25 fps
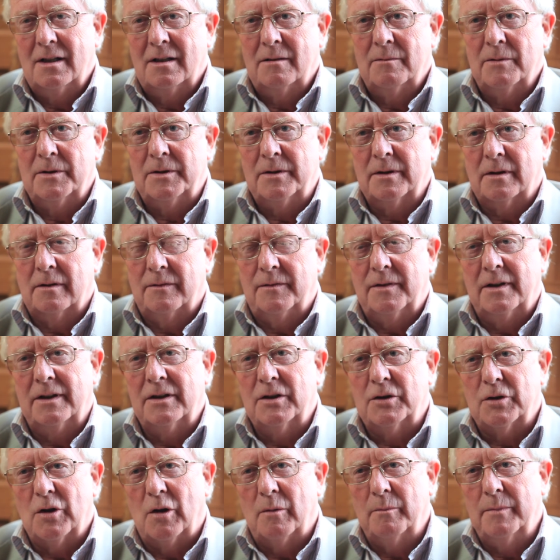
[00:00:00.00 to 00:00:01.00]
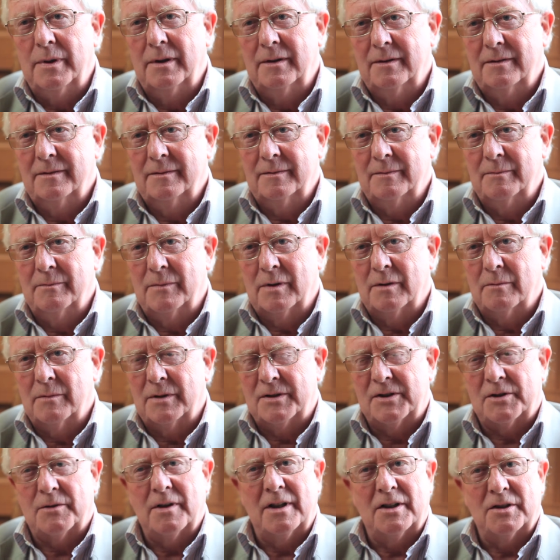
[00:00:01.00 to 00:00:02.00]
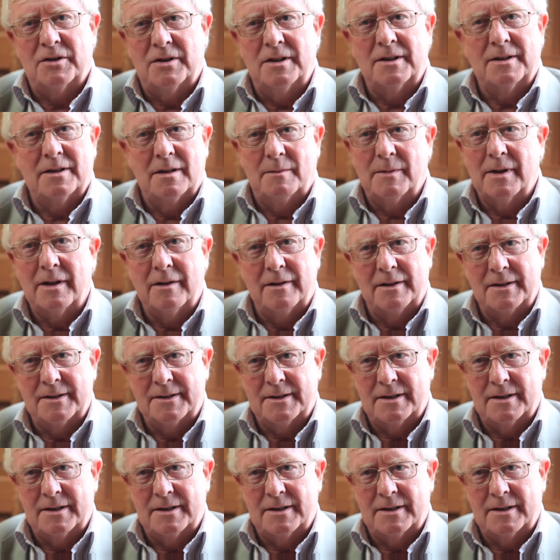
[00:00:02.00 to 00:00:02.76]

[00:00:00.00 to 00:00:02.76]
were doing a fine job, but were stretched in some areas.